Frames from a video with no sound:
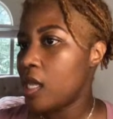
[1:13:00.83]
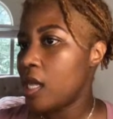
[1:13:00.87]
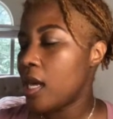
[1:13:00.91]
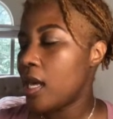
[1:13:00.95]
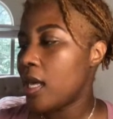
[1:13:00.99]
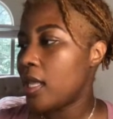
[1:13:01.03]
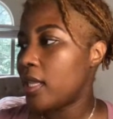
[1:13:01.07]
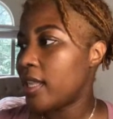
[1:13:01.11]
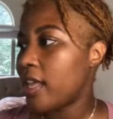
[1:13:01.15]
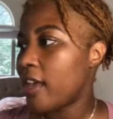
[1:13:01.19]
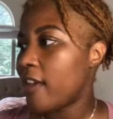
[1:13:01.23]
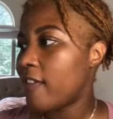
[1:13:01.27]

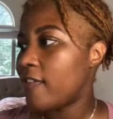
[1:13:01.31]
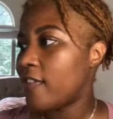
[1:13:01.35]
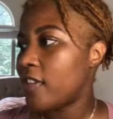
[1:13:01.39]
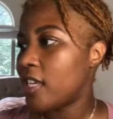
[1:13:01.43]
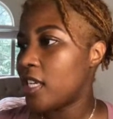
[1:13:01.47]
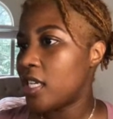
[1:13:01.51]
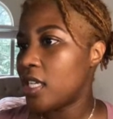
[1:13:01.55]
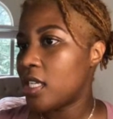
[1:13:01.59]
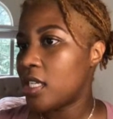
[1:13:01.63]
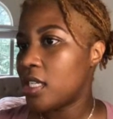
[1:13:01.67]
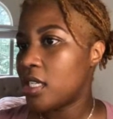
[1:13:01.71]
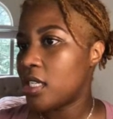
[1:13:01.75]

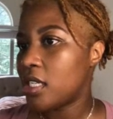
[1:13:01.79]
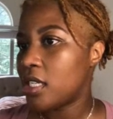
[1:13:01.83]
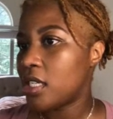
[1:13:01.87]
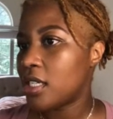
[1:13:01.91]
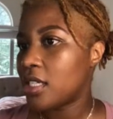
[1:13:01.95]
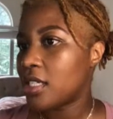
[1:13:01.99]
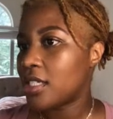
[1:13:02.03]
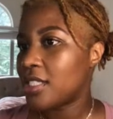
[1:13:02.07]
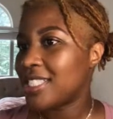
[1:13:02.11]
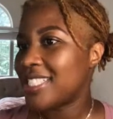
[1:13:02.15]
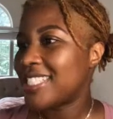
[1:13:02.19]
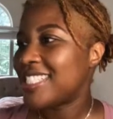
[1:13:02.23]
11,
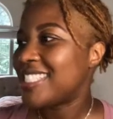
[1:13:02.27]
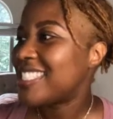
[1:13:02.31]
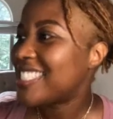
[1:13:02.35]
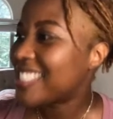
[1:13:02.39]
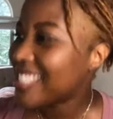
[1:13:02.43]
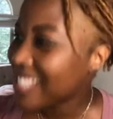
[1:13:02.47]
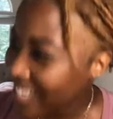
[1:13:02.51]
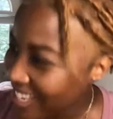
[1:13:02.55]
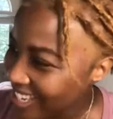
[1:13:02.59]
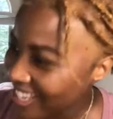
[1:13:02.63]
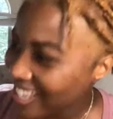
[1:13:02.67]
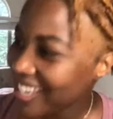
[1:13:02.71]

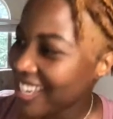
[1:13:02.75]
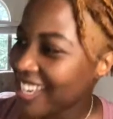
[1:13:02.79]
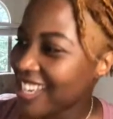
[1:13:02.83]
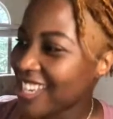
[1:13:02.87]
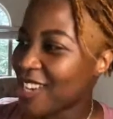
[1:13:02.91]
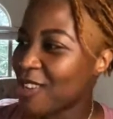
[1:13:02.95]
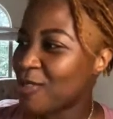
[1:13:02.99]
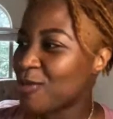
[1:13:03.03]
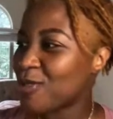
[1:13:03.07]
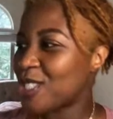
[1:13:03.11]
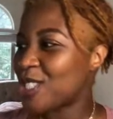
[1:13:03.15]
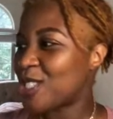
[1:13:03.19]
dang,
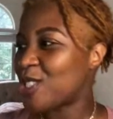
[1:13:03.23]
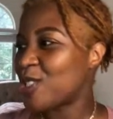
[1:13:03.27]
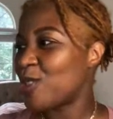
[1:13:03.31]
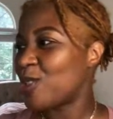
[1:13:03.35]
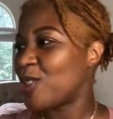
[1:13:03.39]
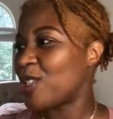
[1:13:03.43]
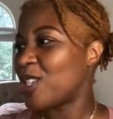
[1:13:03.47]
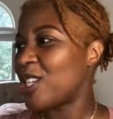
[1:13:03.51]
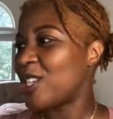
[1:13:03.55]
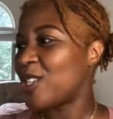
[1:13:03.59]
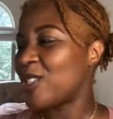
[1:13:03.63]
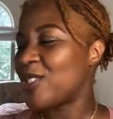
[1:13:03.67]
I was so
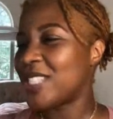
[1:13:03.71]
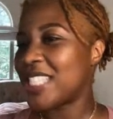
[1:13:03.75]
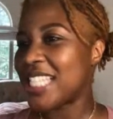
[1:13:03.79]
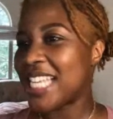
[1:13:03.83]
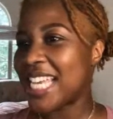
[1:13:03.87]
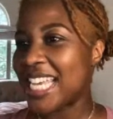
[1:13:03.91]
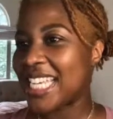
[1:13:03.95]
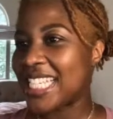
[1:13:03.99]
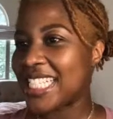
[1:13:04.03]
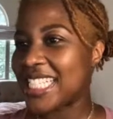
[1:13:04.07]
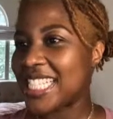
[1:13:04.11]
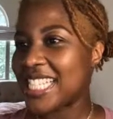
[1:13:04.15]
close,
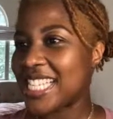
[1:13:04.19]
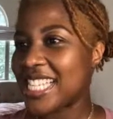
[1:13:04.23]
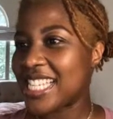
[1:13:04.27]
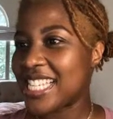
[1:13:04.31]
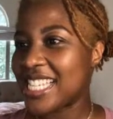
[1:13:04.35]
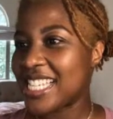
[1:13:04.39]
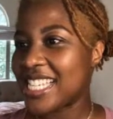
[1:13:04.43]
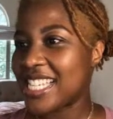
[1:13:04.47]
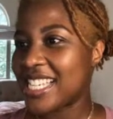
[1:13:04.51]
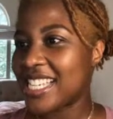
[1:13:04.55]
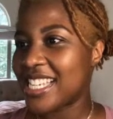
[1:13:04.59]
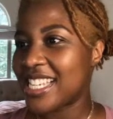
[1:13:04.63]
A, D,
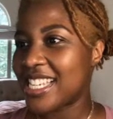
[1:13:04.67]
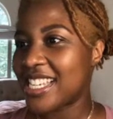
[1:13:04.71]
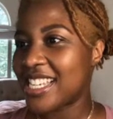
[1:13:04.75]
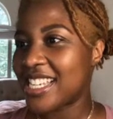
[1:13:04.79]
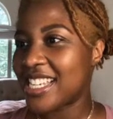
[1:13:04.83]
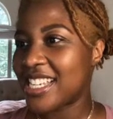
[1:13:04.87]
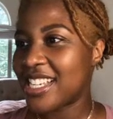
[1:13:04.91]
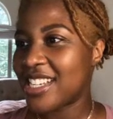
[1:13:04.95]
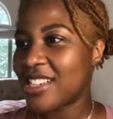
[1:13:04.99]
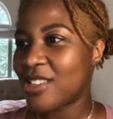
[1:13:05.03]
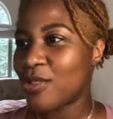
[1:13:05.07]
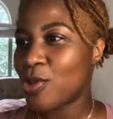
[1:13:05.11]
E.
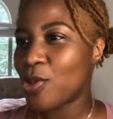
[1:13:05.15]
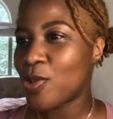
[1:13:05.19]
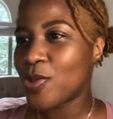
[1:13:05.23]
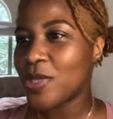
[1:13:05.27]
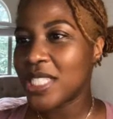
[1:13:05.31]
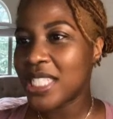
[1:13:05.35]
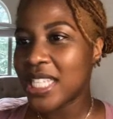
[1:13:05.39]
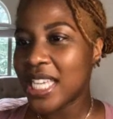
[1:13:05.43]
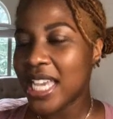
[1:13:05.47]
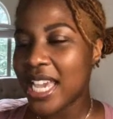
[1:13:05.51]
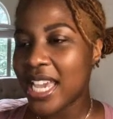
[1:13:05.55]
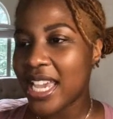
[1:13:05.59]
What
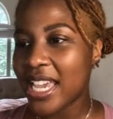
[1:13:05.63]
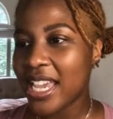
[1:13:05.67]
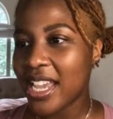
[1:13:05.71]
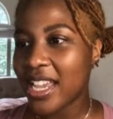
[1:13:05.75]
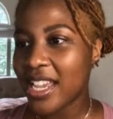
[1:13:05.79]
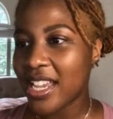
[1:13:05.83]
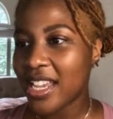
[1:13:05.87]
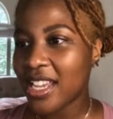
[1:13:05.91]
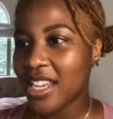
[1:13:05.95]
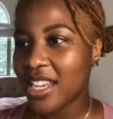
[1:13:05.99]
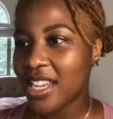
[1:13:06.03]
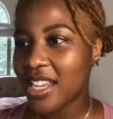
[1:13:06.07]
was
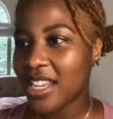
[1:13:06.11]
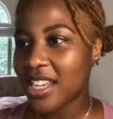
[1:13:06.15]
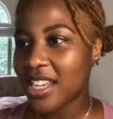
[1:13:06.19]
A?